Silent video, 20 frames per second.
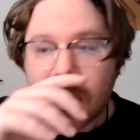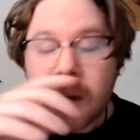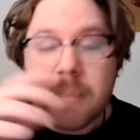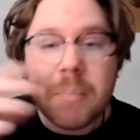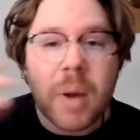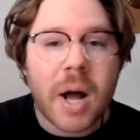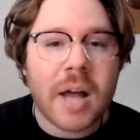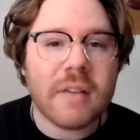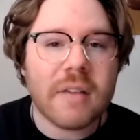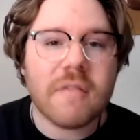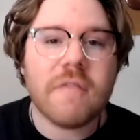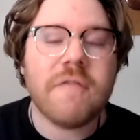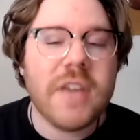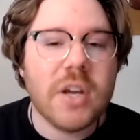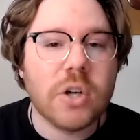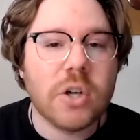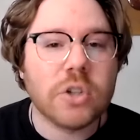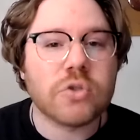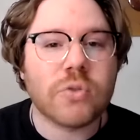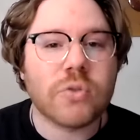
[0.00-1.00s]
but
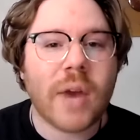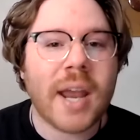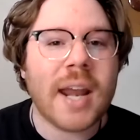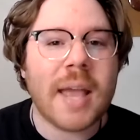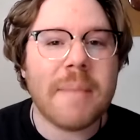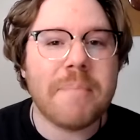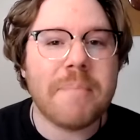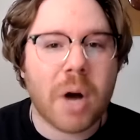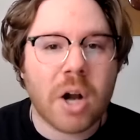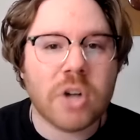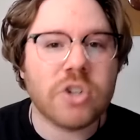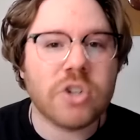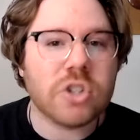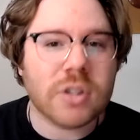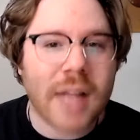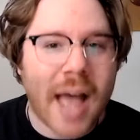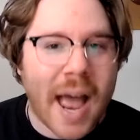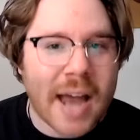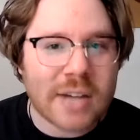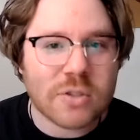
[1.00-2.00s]
Fields ran a bunch
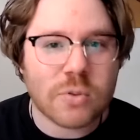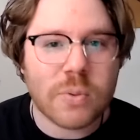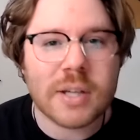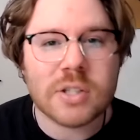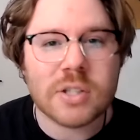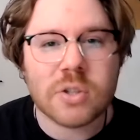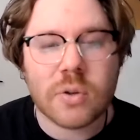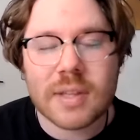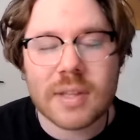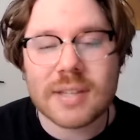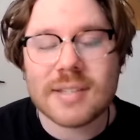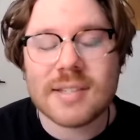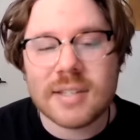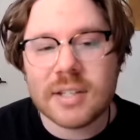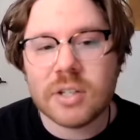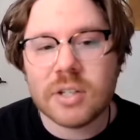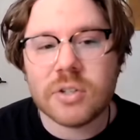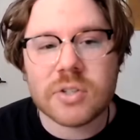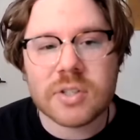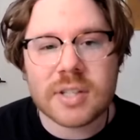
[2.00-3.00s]
last week, so this
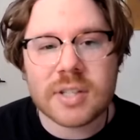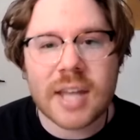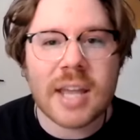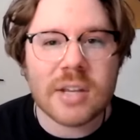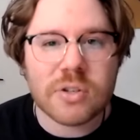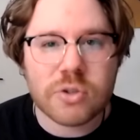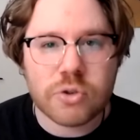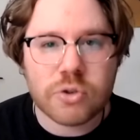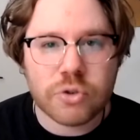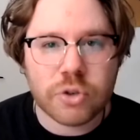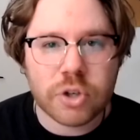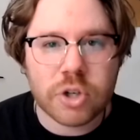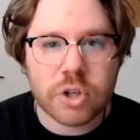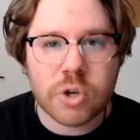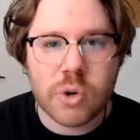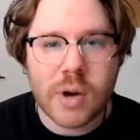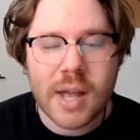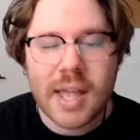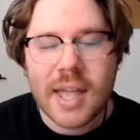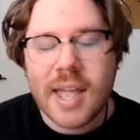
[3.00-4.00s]
still stays
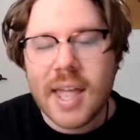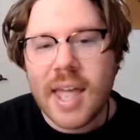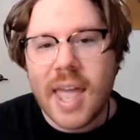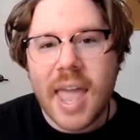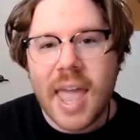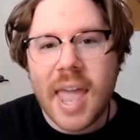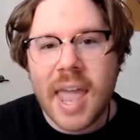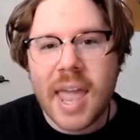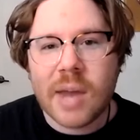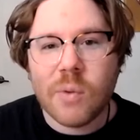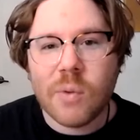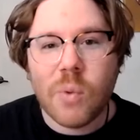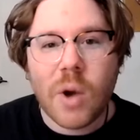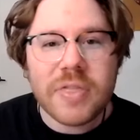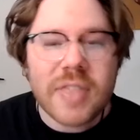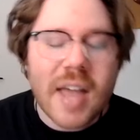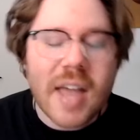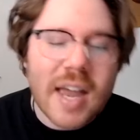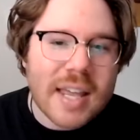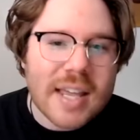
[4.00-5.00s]
true. And
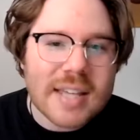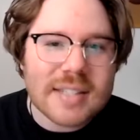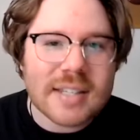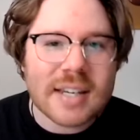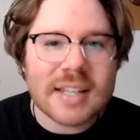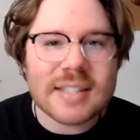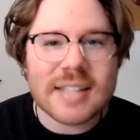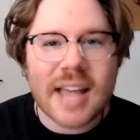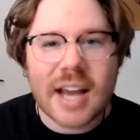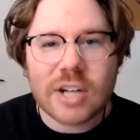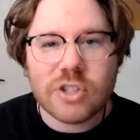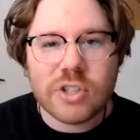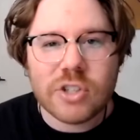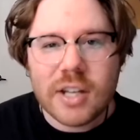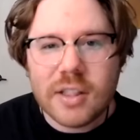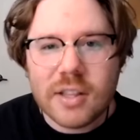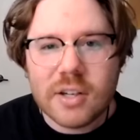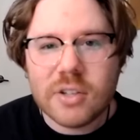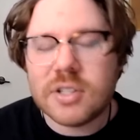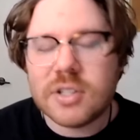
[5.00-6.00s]
what that is, and it's actually a
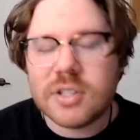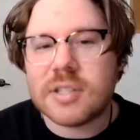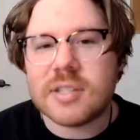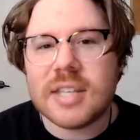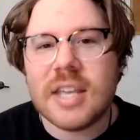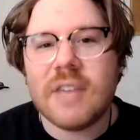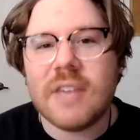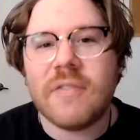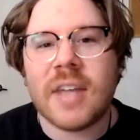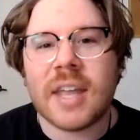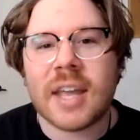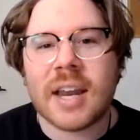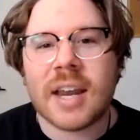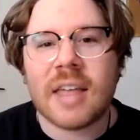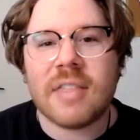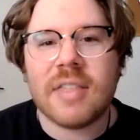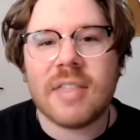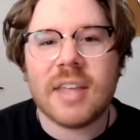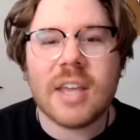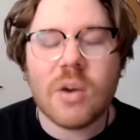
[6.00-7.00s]
little deceiving, and I
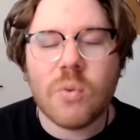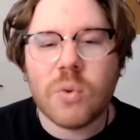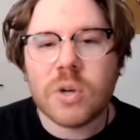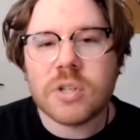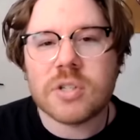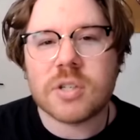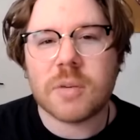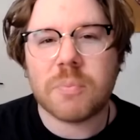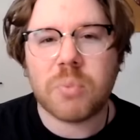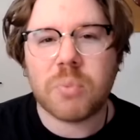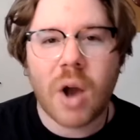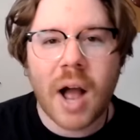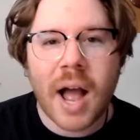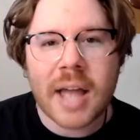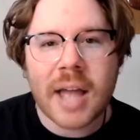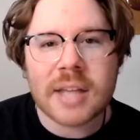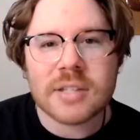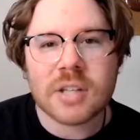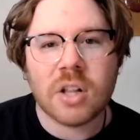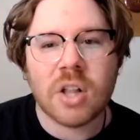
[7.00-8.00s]
think it would
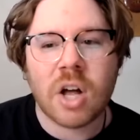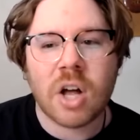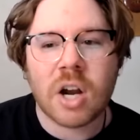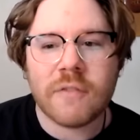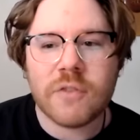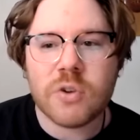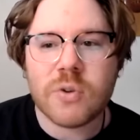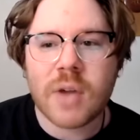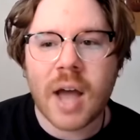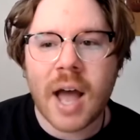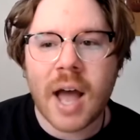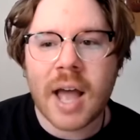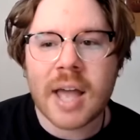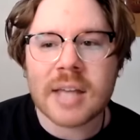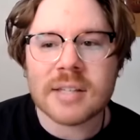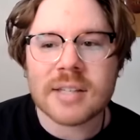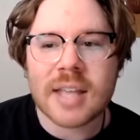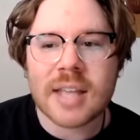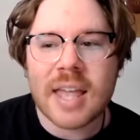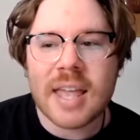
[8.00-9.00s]
surprise a lot of you
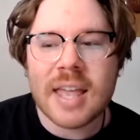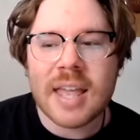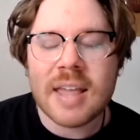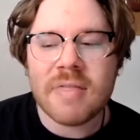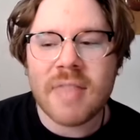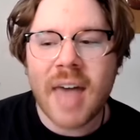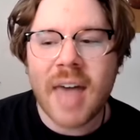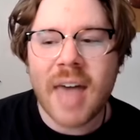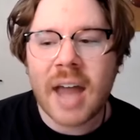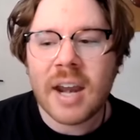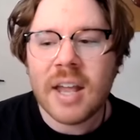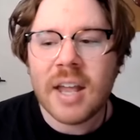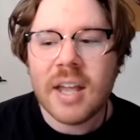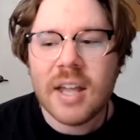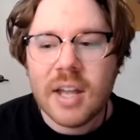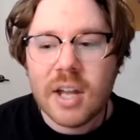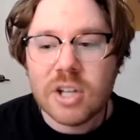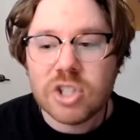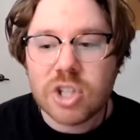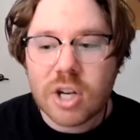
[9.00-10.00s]
guys, in that
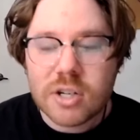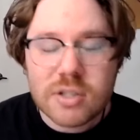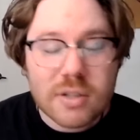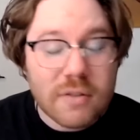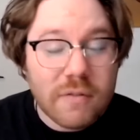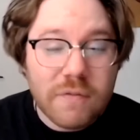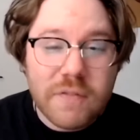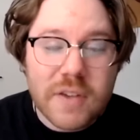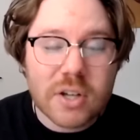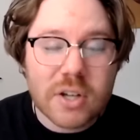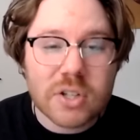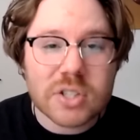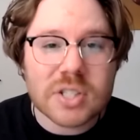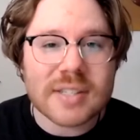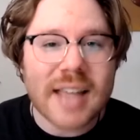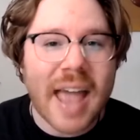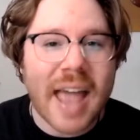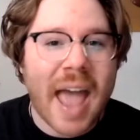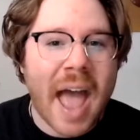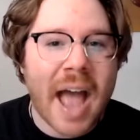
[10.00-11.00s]
Justin Fields
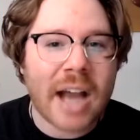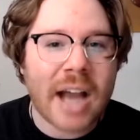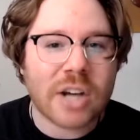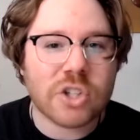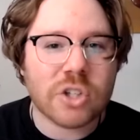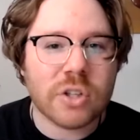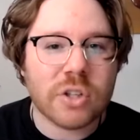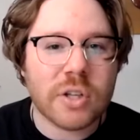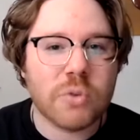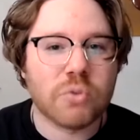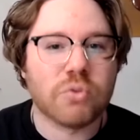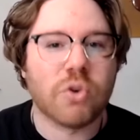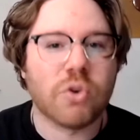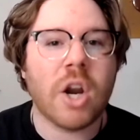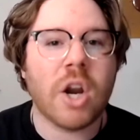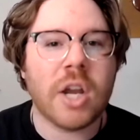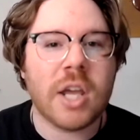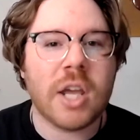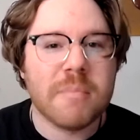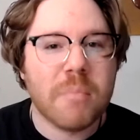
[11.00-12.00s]
is actually
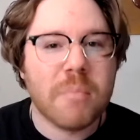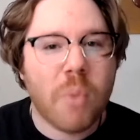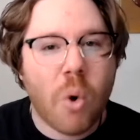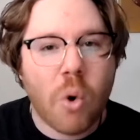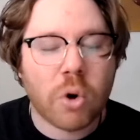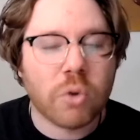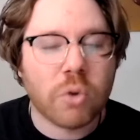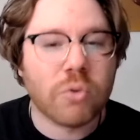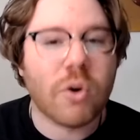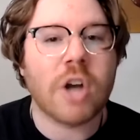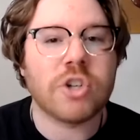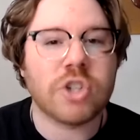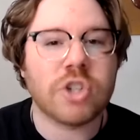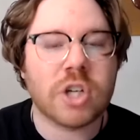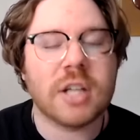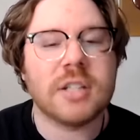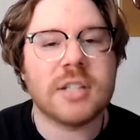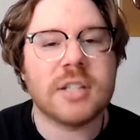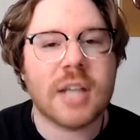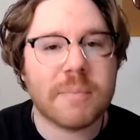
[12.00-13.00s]
running more
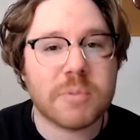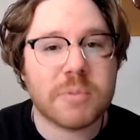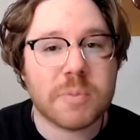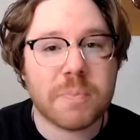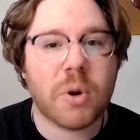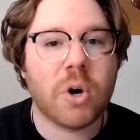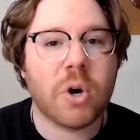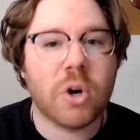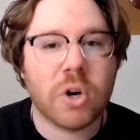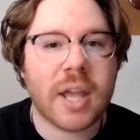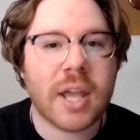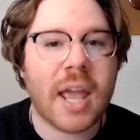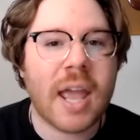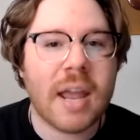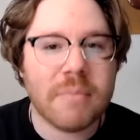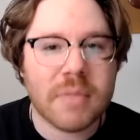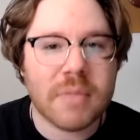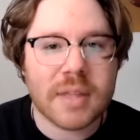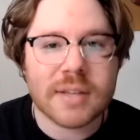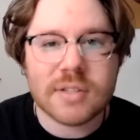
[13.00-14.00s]
rushing attempts per
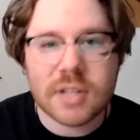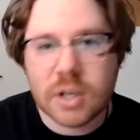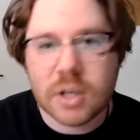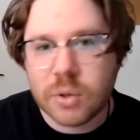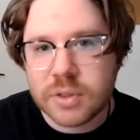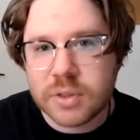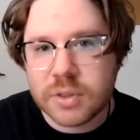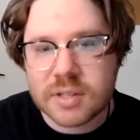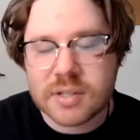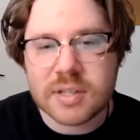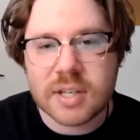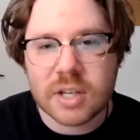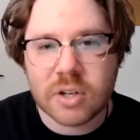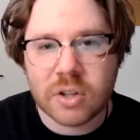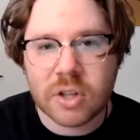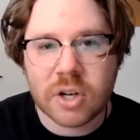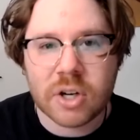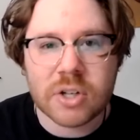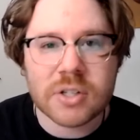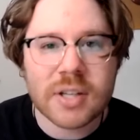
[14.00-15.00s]
game this year with the
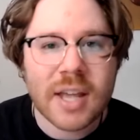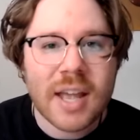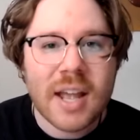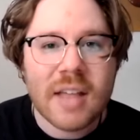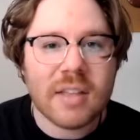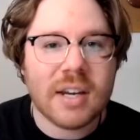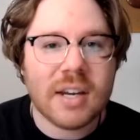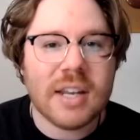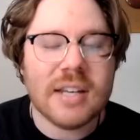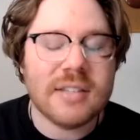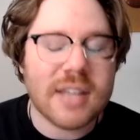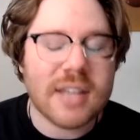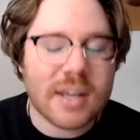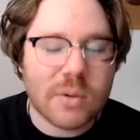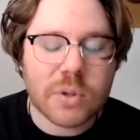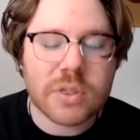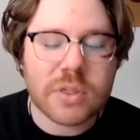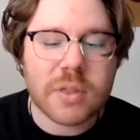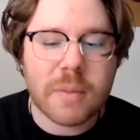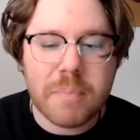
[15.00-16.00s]
Steelers than he did
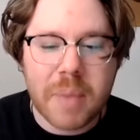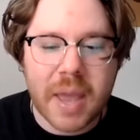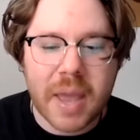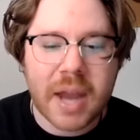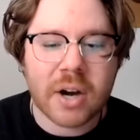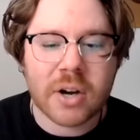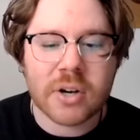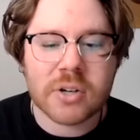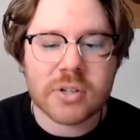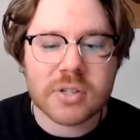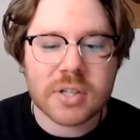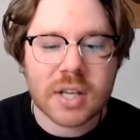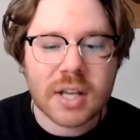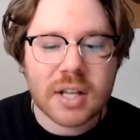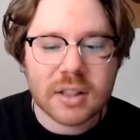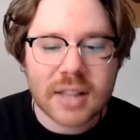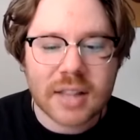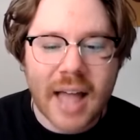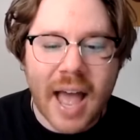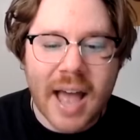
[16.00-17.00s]
with the Bears
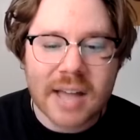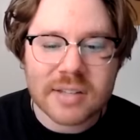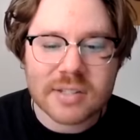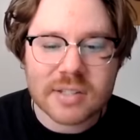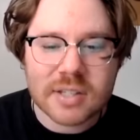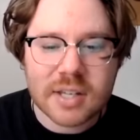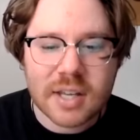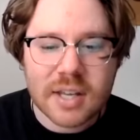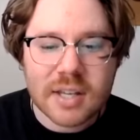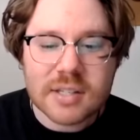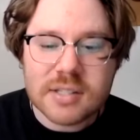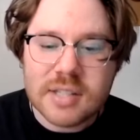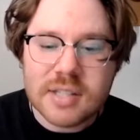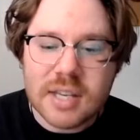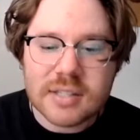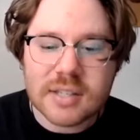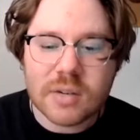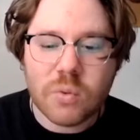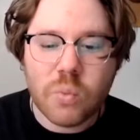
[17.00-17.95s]
last season,